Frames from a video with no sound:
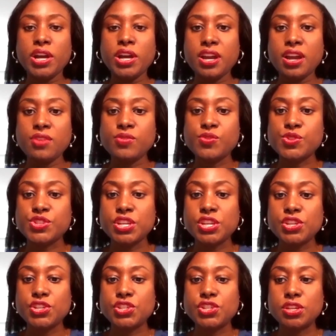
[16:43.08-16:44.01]
What
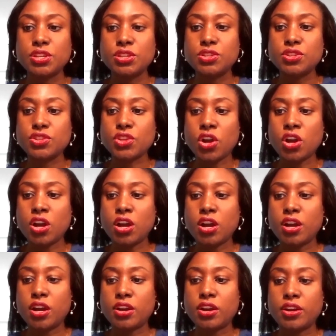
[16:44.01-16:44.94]
conversations
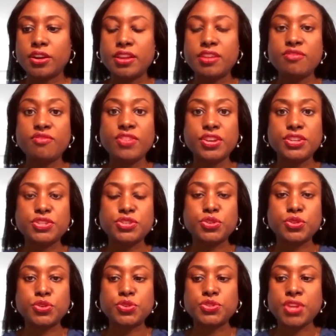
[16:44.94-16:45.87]
are
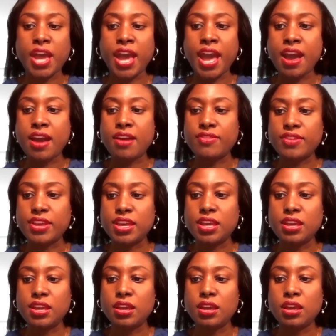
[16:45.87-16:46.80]
investors
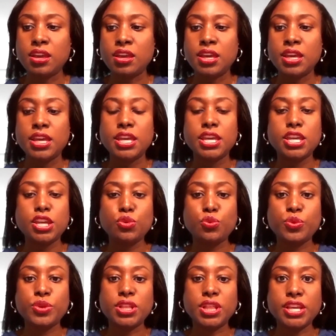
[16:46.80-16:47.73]
having
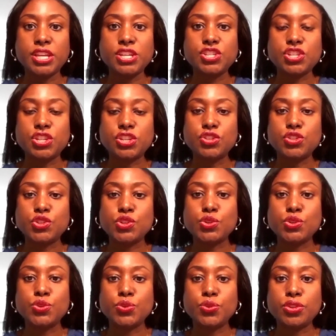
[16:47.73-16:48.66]
in relation
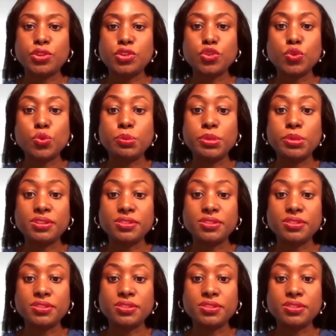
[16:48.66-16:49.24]
to the new